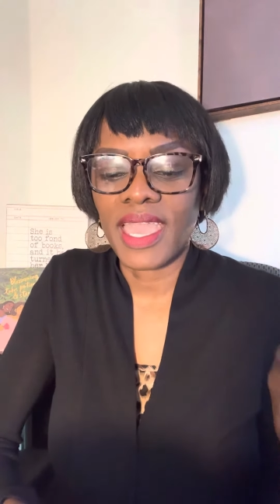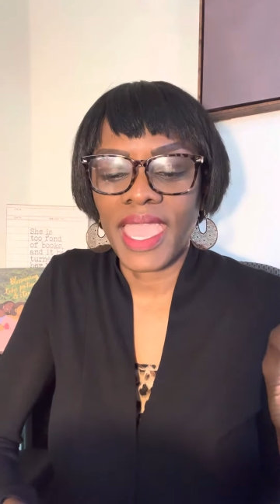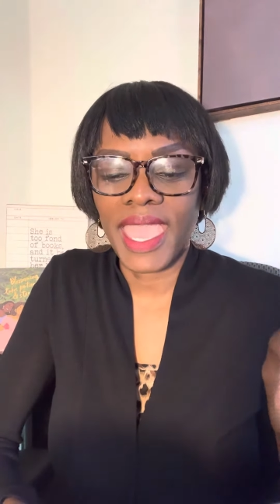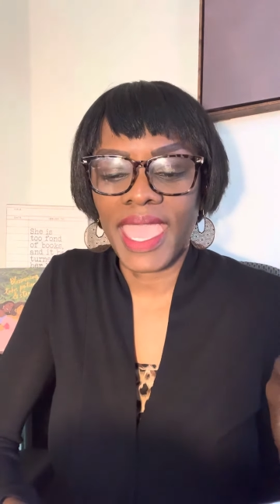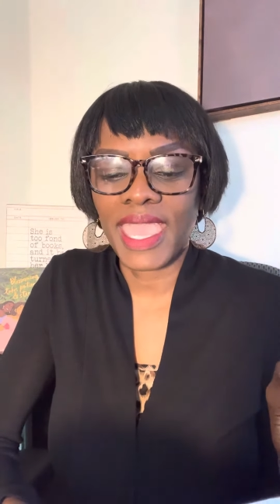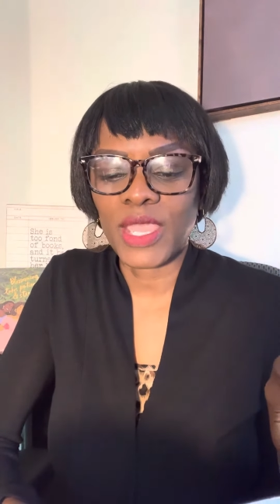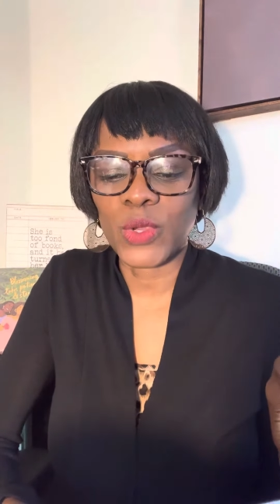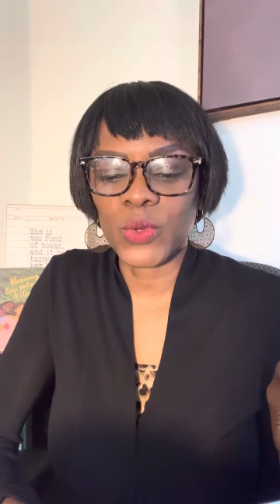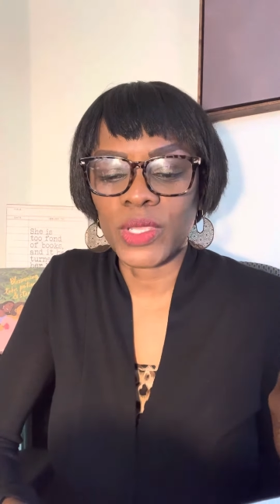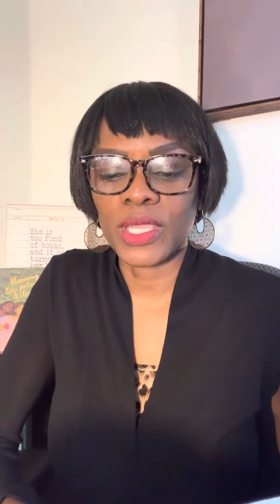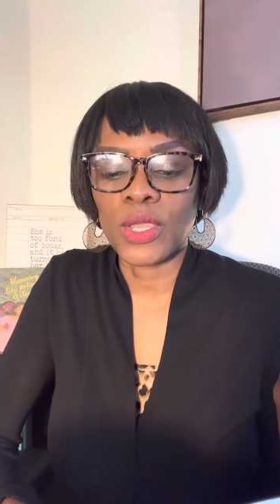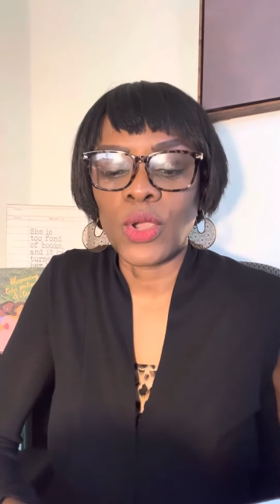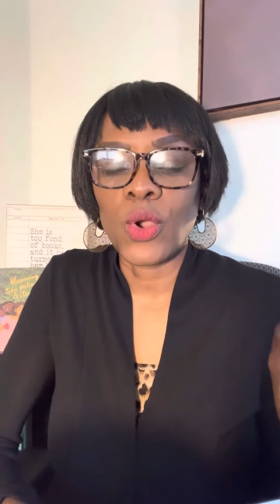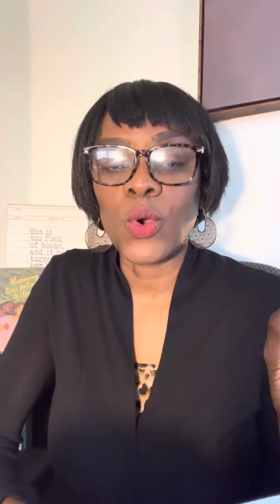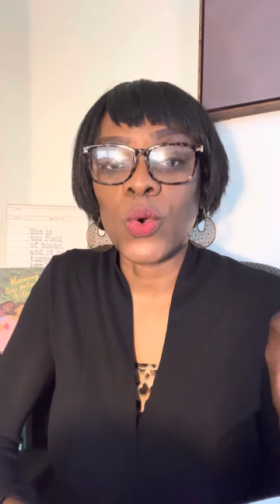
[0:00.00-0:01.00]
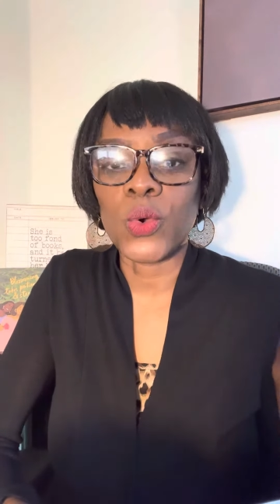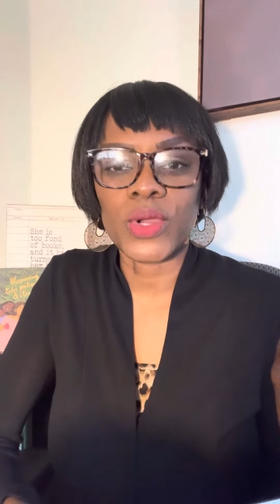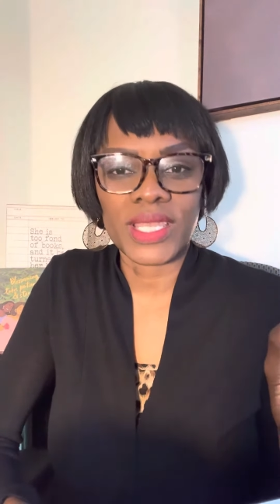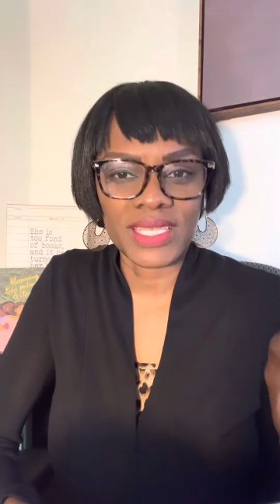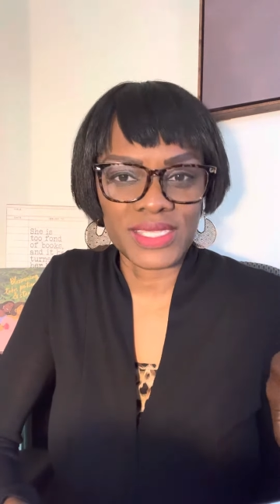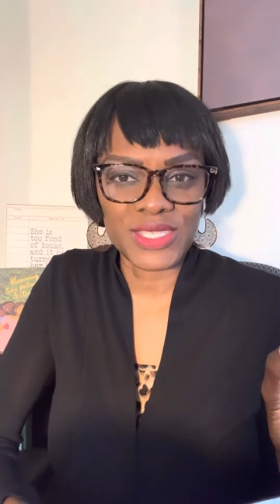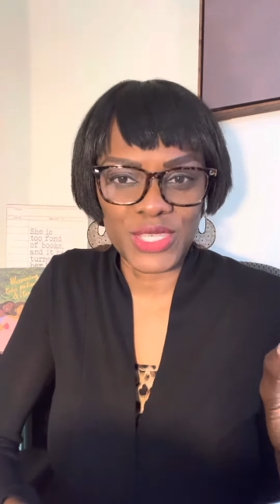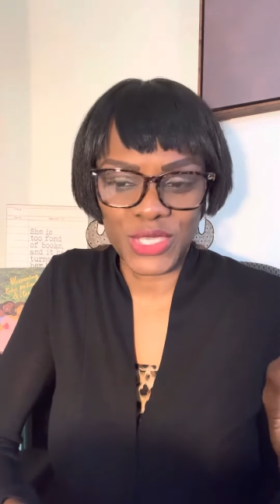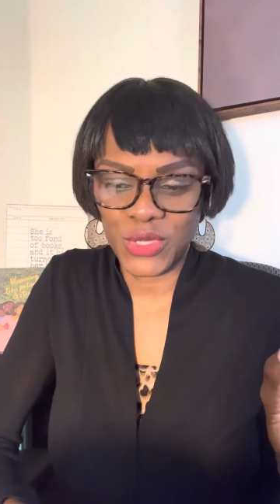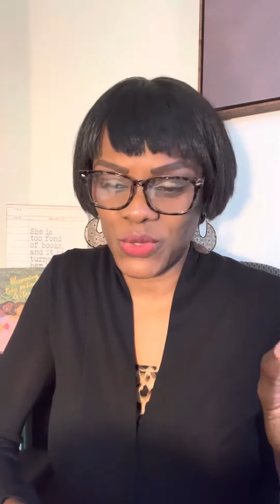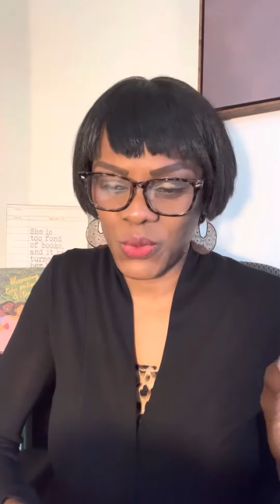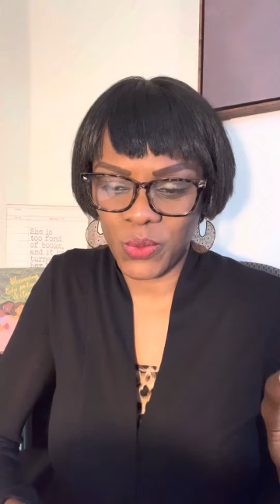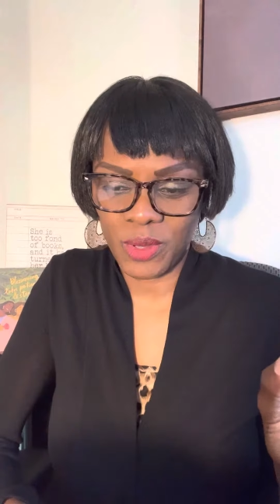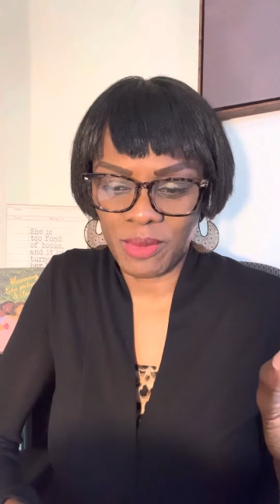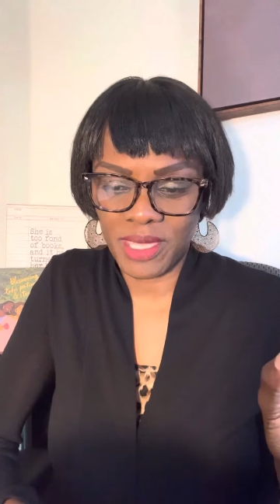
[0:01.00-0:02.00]
angry, or insecure
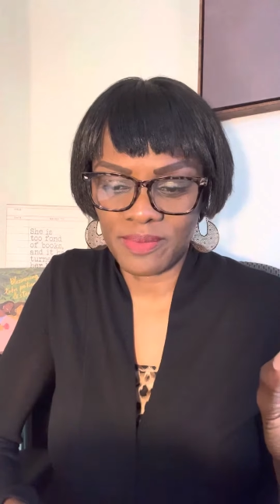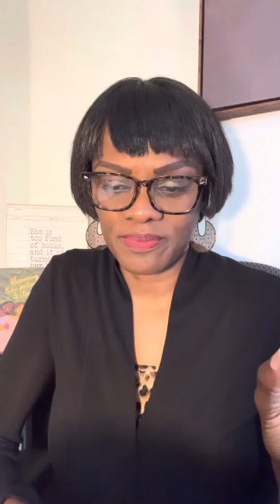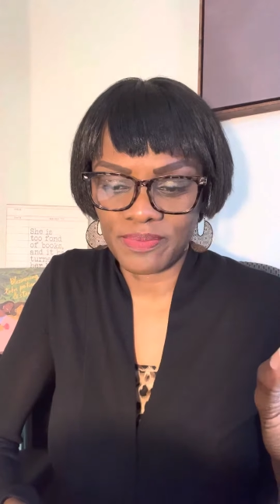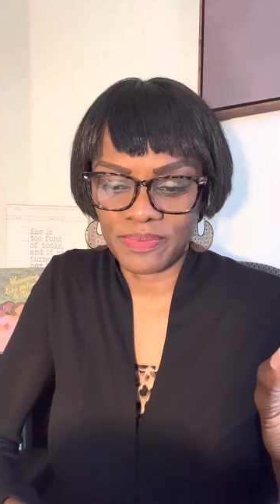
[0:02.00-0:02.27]
woman.